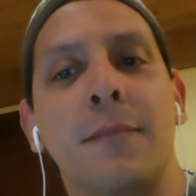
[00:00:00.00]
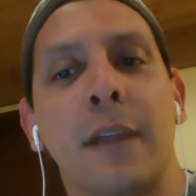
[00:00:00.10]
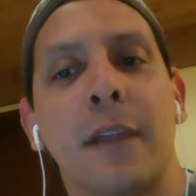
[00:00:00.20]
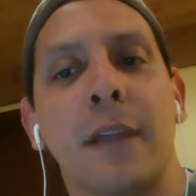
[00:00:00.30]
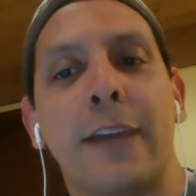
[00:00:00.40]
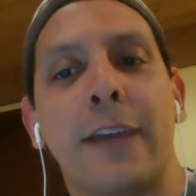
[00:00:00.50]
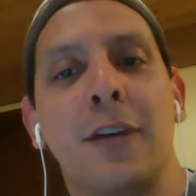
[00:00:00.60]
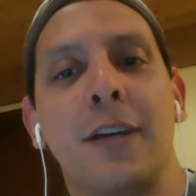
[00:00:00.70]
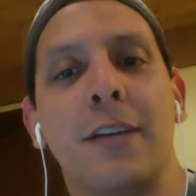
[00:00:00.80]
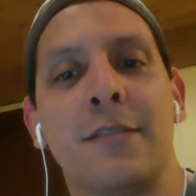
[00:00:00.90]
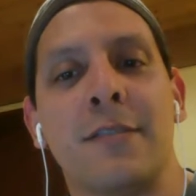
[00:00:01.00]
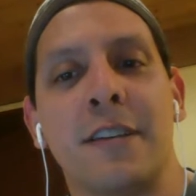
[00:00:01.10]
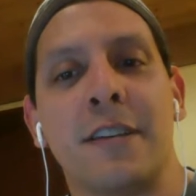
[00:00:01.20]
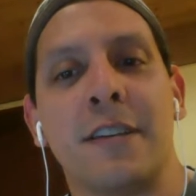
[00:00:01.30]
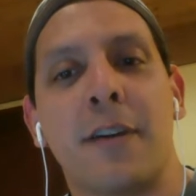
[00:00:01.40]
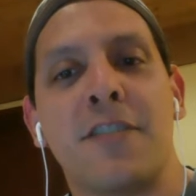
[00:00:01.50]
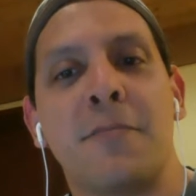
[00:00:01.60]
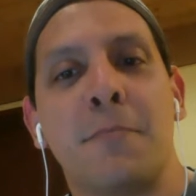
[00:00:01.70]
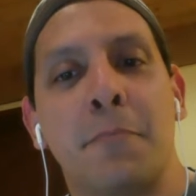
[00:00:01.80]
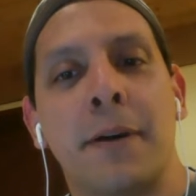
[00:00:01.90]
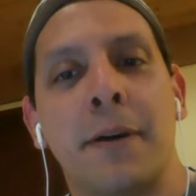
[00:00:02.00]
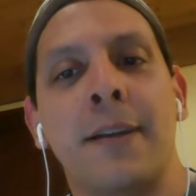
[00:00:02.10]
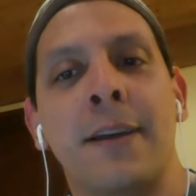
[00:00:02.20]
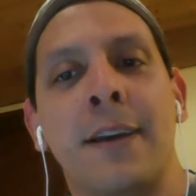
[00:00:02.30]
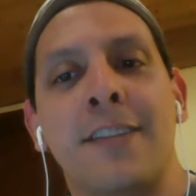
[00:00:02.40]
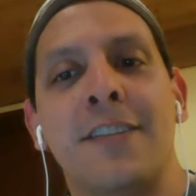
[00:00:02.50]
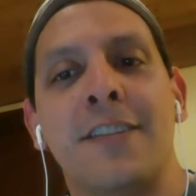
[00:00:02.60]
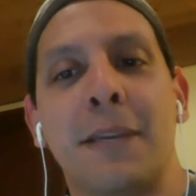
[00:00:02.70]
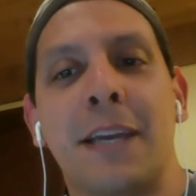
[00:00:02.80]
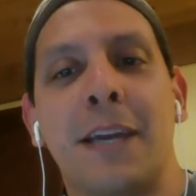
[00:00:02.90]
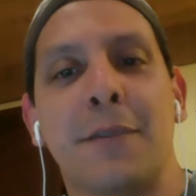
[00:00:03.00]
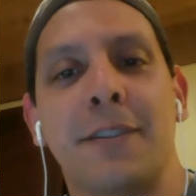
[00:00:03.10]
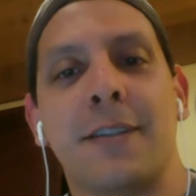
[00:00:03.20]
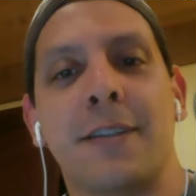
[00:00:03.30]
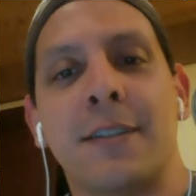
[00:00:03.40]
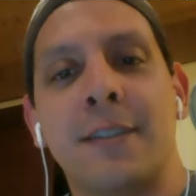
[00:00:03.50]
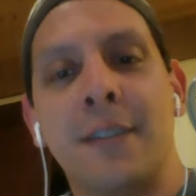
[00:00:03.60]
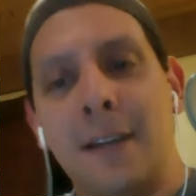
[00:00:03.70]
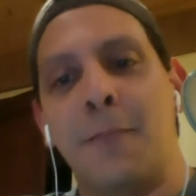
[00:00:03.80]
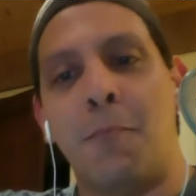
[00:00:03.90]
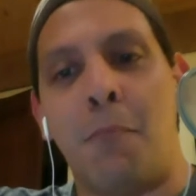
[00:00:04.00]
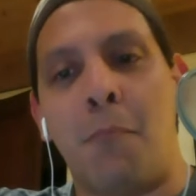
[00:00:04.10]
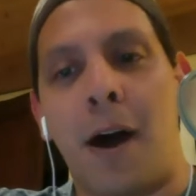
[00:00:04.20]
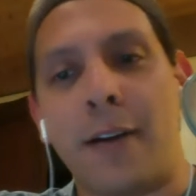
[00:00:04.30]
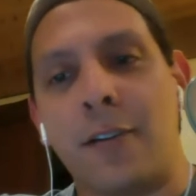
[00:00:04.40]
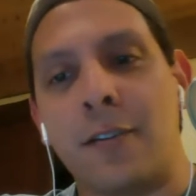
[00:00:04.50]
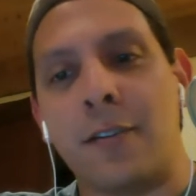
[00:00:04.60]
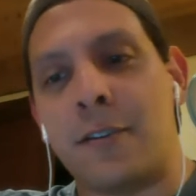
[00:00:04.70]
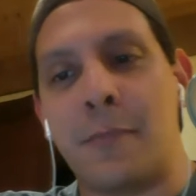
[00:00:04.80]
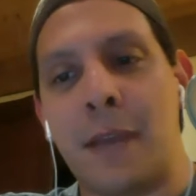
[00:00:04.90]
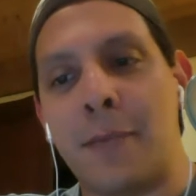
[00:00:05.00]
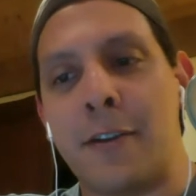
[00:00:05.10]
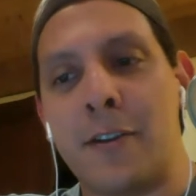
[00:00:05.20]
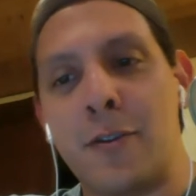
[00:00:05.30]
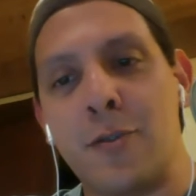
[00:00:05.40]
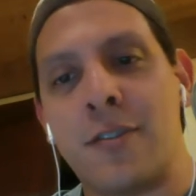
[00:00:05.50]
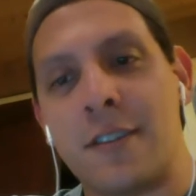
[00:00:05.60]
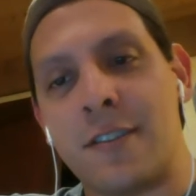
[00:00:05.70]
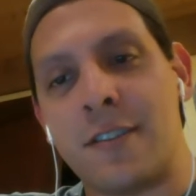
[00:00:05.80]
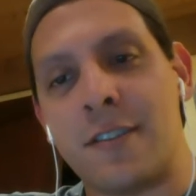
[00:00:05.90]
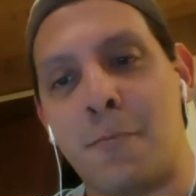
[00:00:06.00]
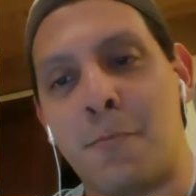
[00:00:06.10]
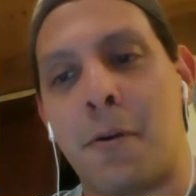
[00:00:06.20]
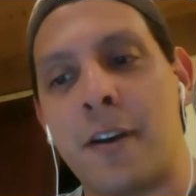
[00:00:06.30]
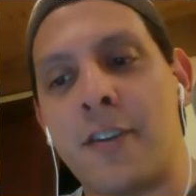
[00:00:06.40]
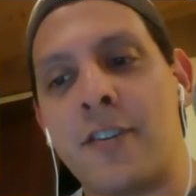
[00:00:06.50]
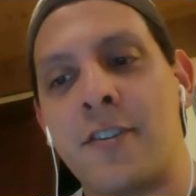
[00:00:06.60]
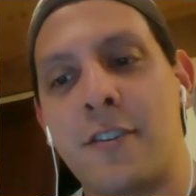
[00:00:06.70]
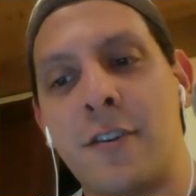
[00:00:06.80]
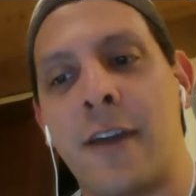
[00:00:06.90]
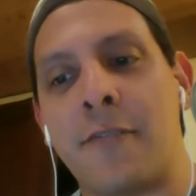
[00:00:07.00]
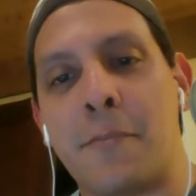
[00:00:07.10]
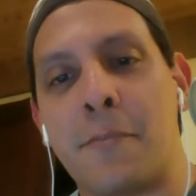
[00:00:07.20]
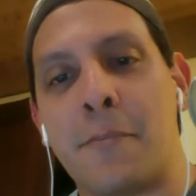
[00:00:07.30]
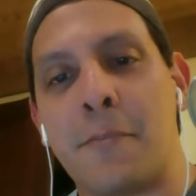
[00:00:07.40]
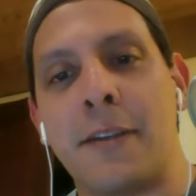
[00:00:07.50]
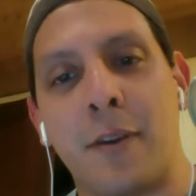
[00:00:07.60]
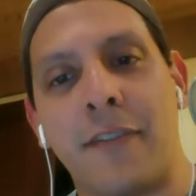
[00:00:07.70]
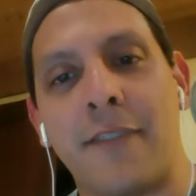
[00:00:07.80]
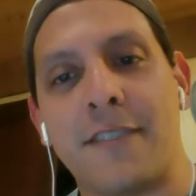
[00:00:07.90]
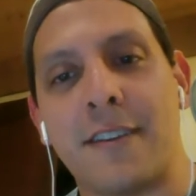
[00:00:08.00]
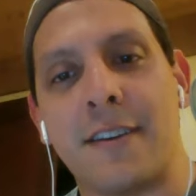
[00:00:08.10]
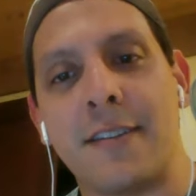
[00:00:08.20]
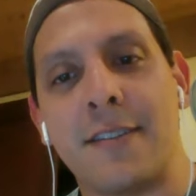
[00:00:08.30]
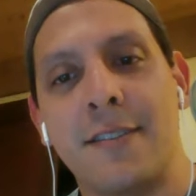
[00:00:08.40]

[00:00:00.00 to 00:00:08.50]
Like you get ZBrush, but to be able to model, to be able to use this certain brush, you have to pay 25 cents.